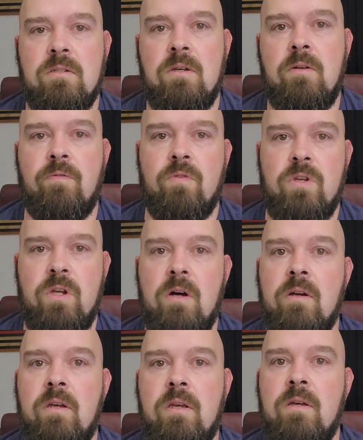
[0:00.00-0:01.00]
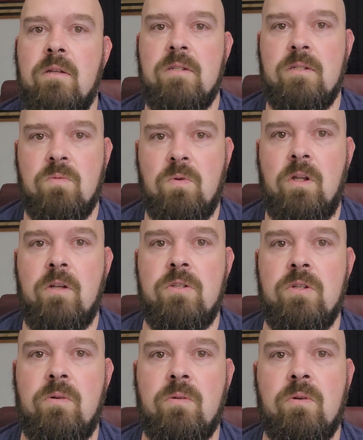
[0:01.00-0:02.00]
good for young kids as well
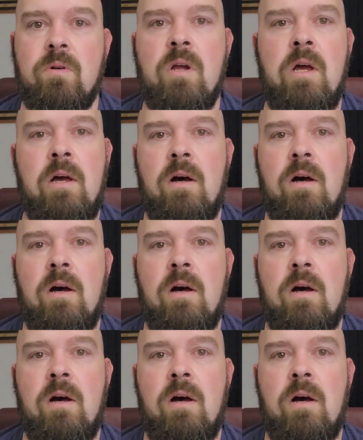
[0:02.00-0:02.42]
as older.